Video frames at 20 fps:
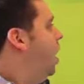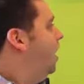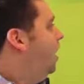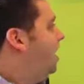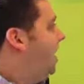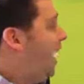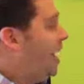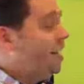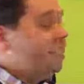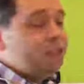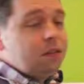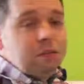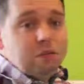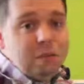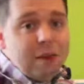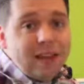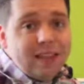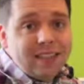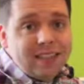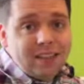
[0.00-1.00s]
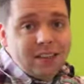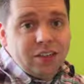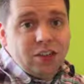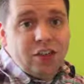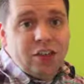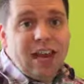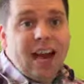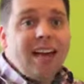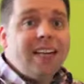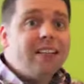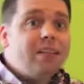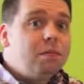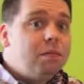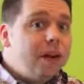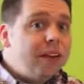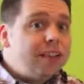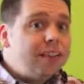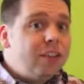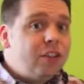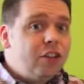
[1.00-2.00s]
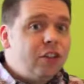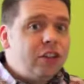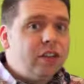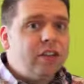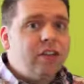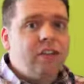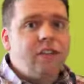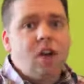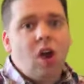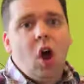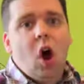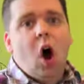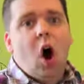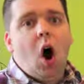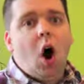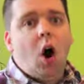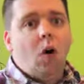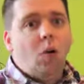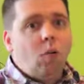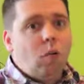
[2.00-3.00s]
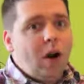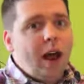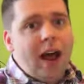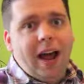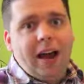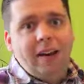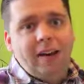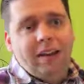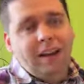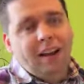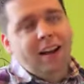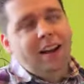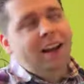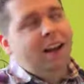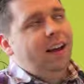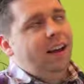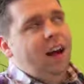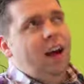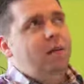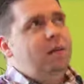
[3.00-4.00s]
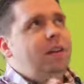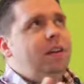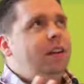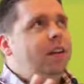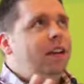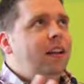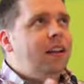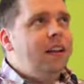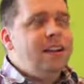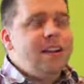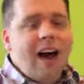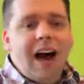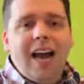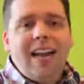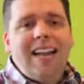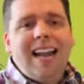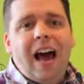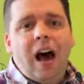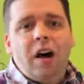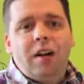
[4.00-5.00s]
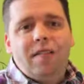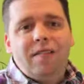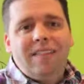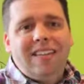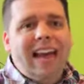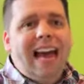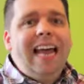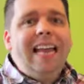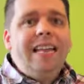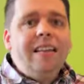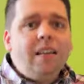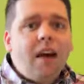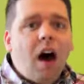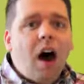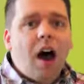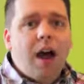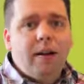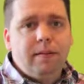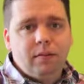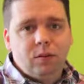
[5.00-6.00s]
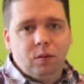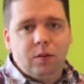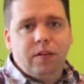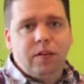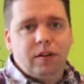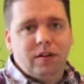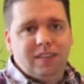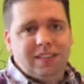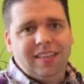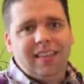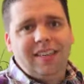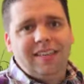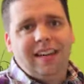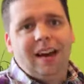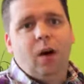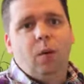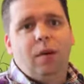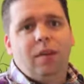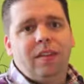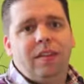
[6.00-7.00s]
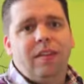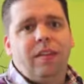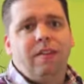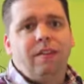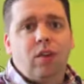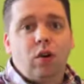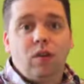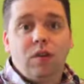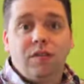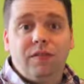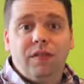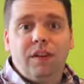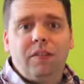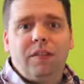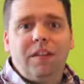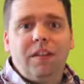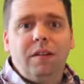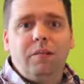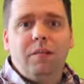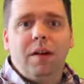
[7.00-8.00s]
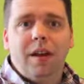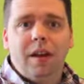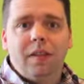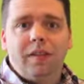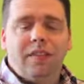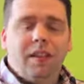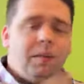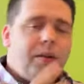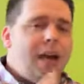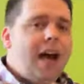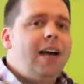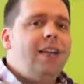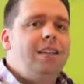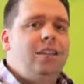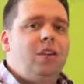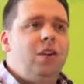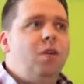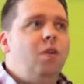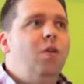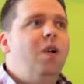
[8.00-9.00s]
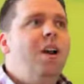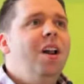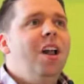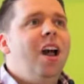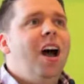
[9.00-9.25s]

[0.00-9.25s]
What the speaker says: Text messages are read 9 out of 10 times when they're sent out within the first 15 minutes. Let me ask you,